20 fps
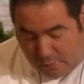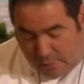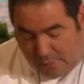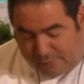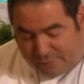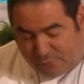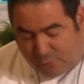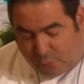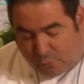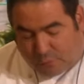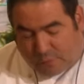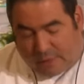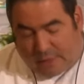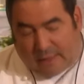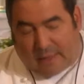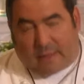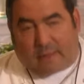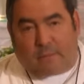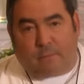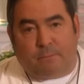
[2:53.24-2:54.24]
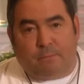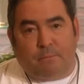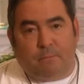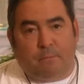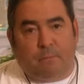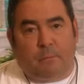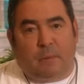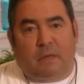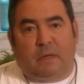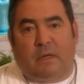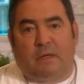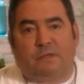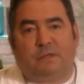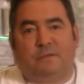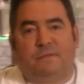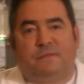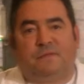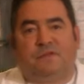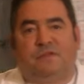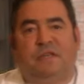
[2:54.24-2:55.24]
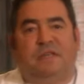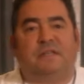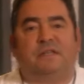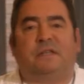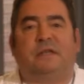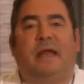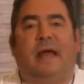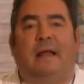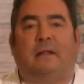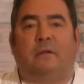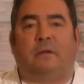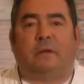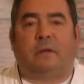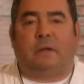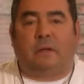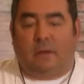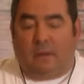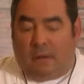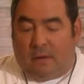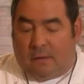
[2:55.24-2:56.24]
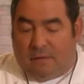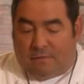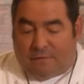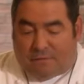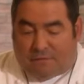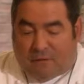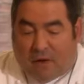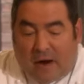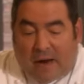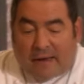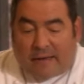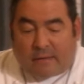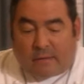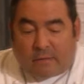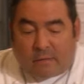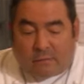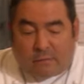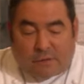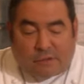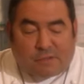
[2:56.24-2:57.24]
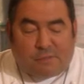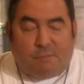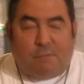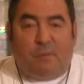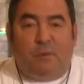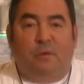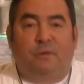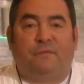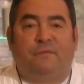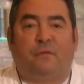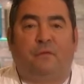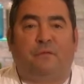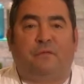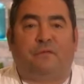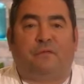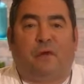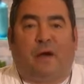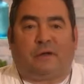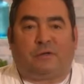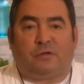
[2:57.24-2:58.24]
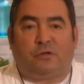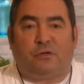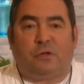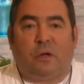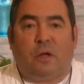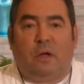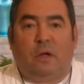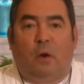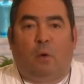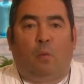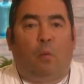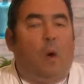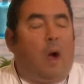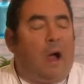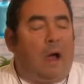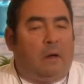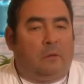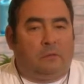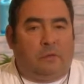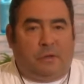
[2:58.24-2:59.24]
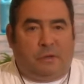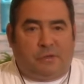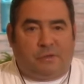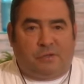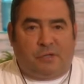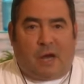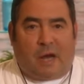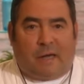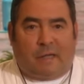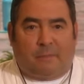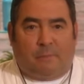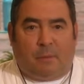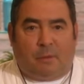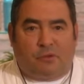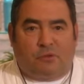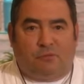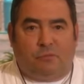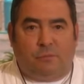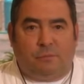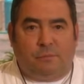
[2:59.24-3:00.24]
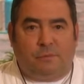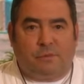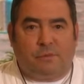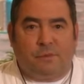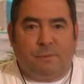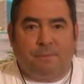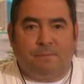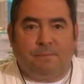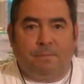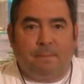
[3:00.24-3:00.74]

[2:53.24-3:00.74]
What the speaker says: if you can't, because of seasonality, find these beautiful, fresh, wild, and exotic mushrooms,